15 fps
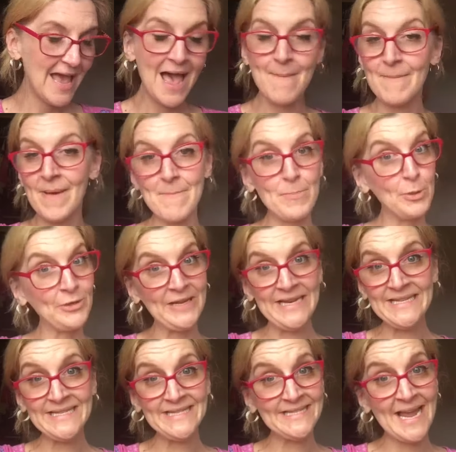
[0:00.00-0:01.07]
and my
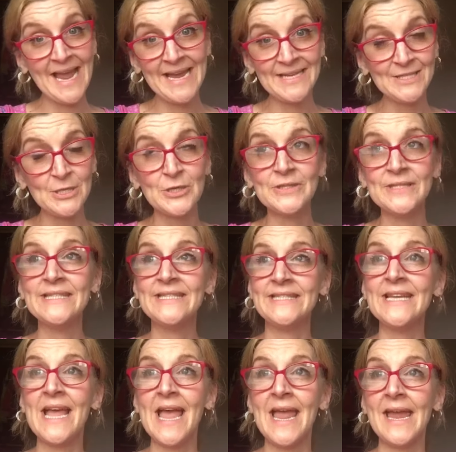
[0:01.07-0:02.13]
body stays on
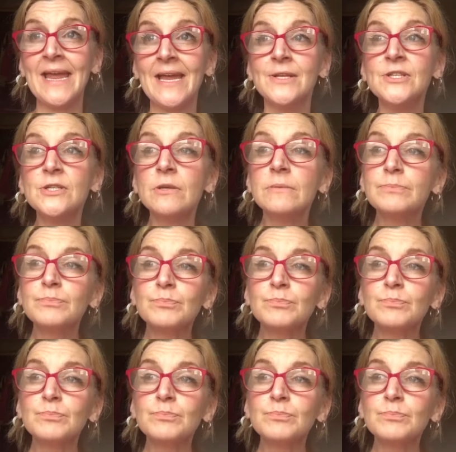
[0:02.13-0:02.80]
stage.